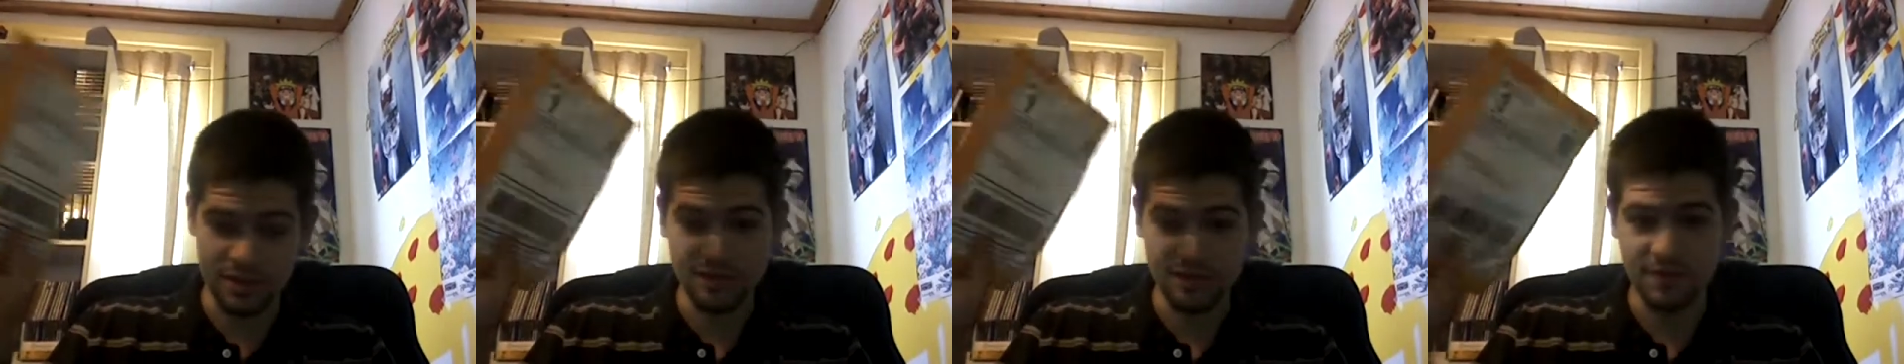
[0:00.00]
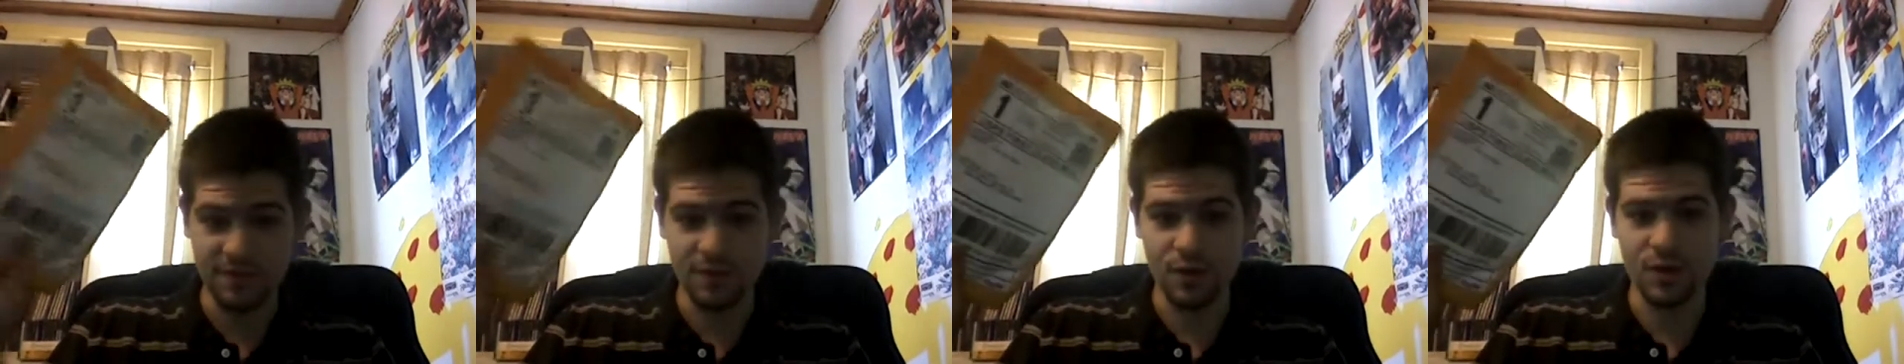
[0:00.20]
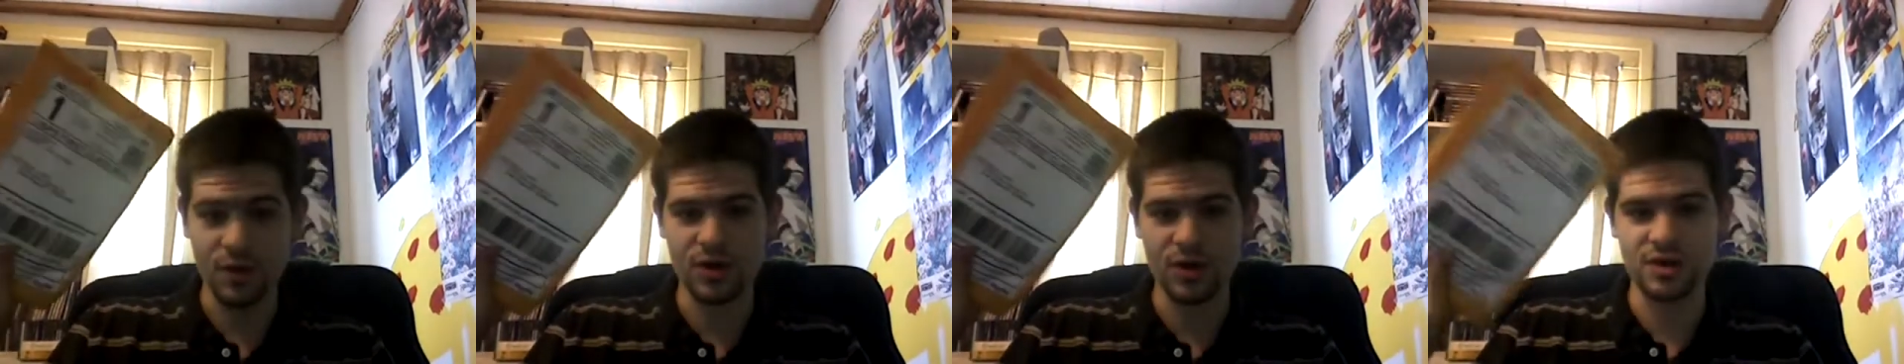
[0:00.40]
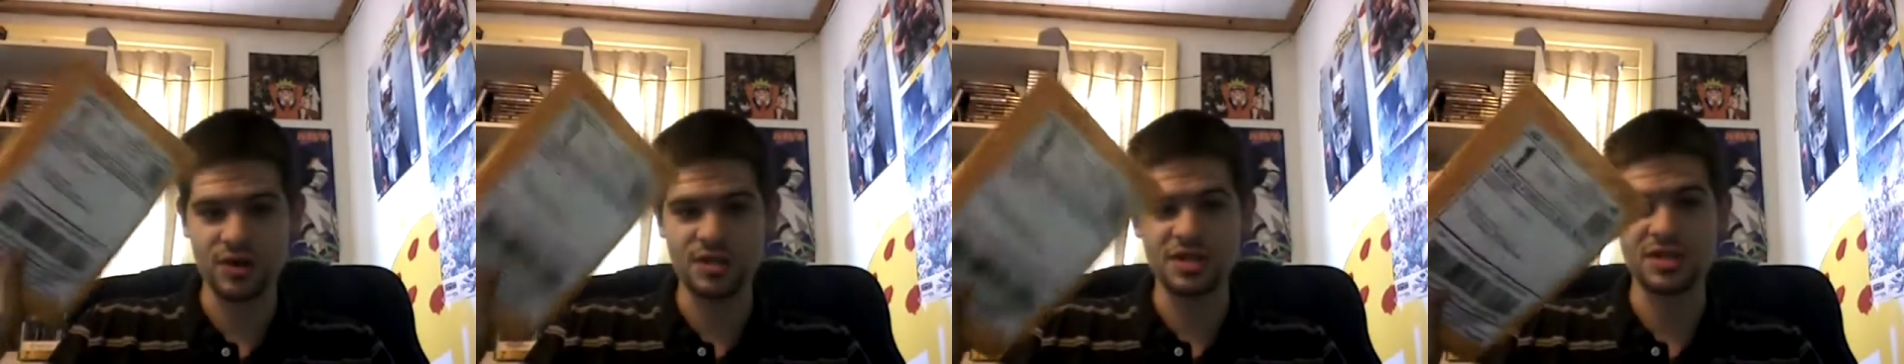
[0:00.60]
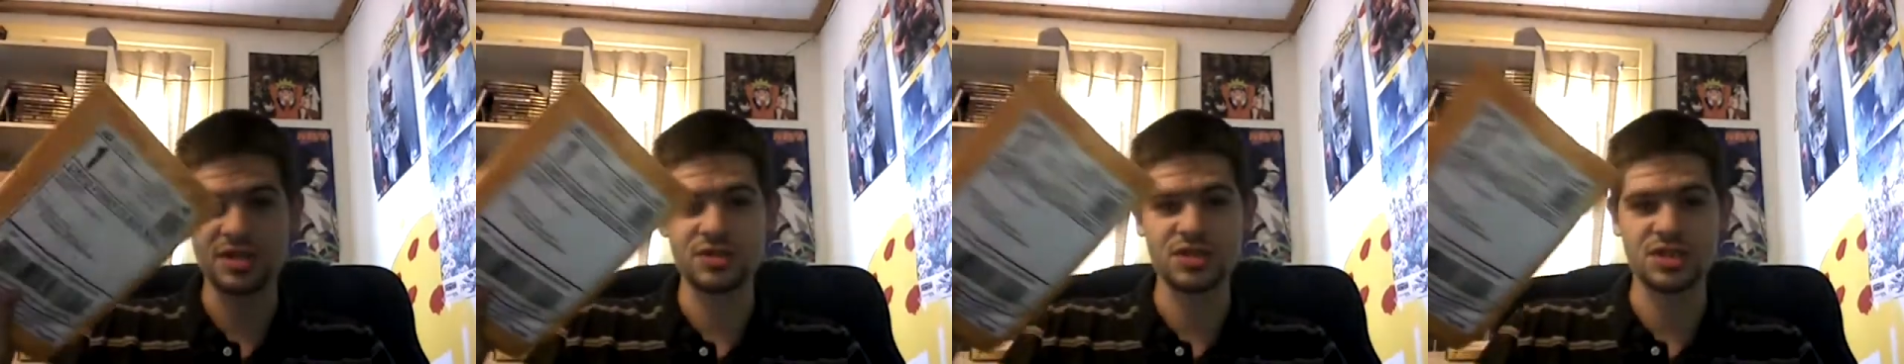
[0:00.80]
For
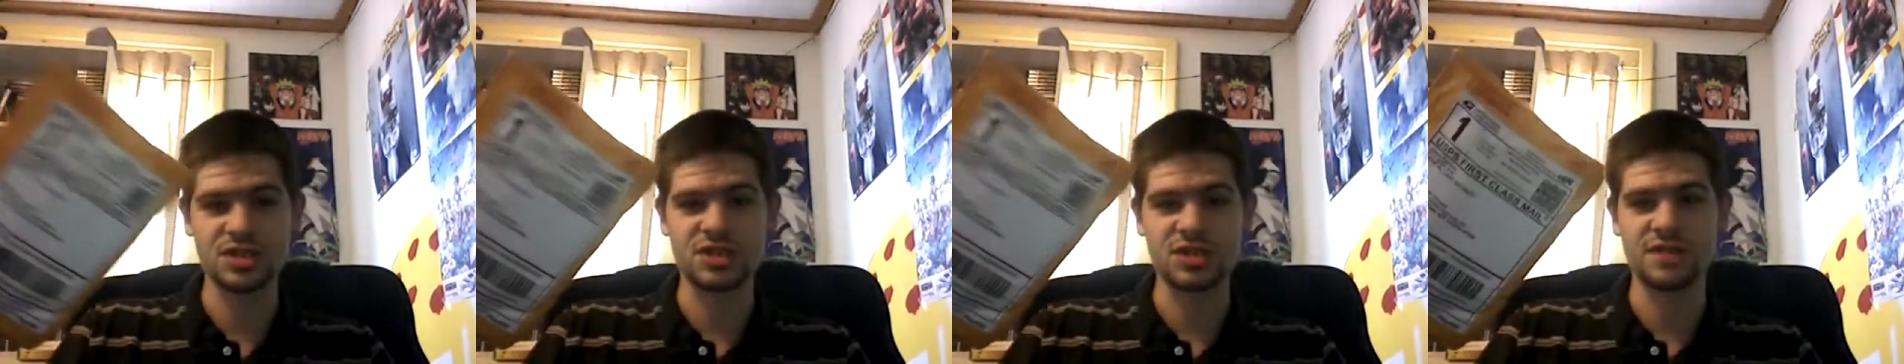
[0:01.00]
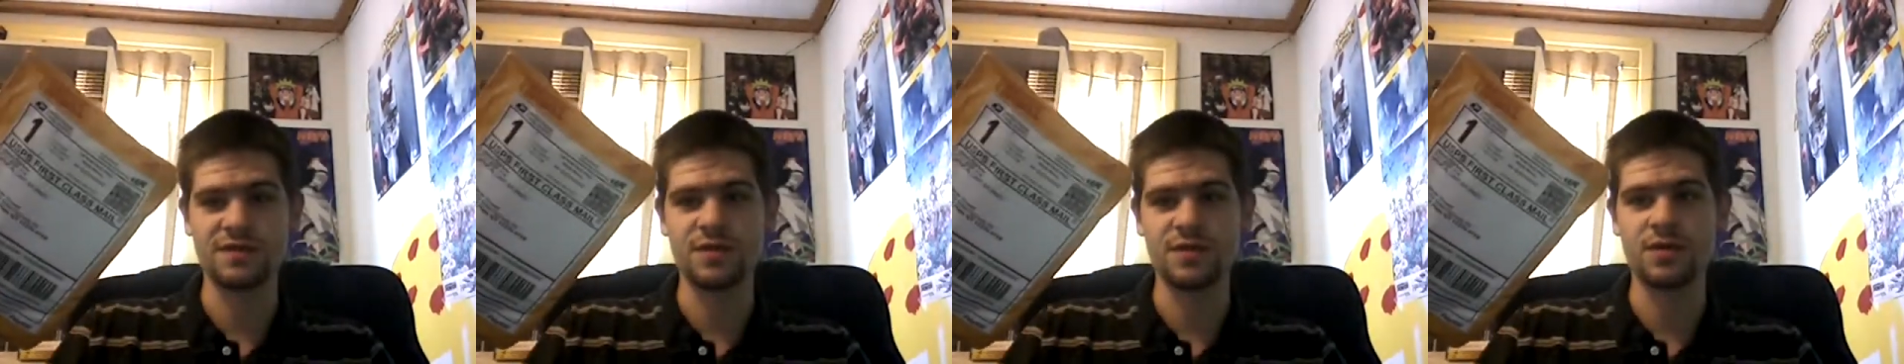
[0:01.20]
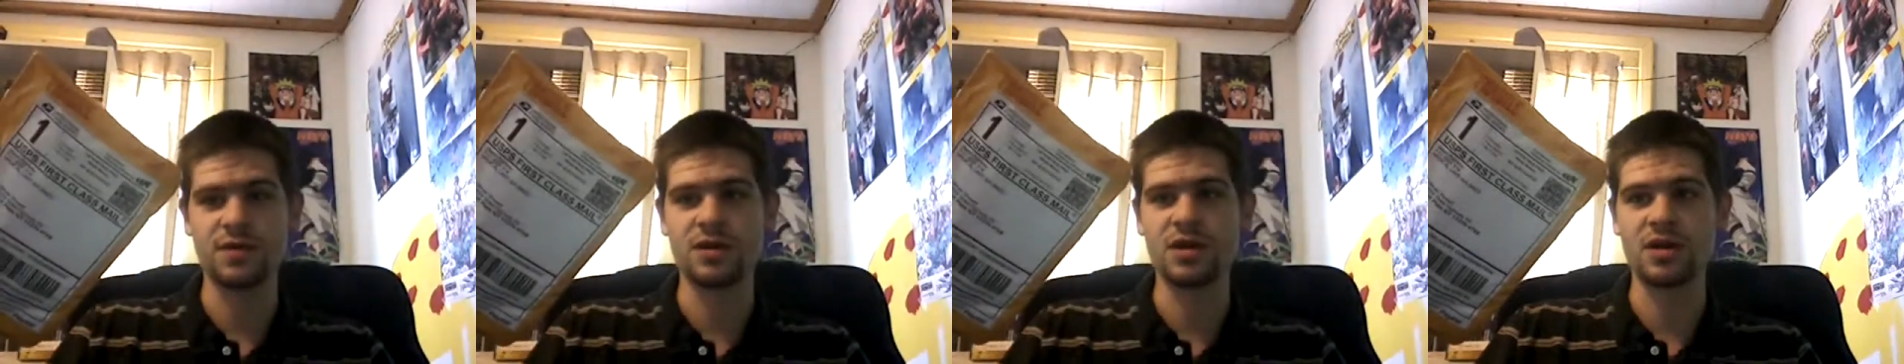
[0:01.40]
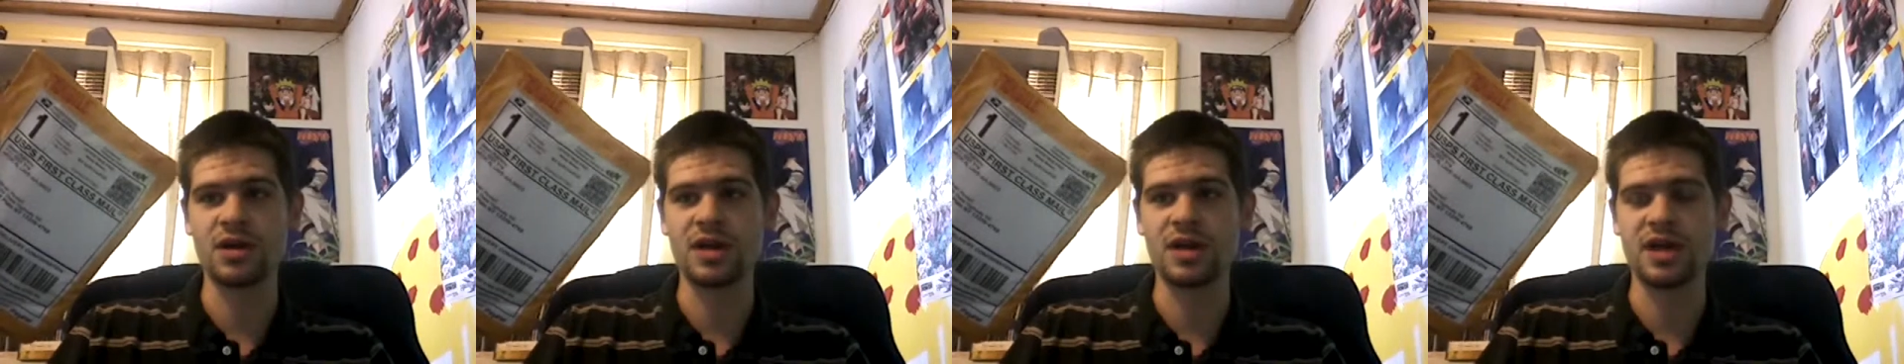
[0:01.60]
Nintendo 64,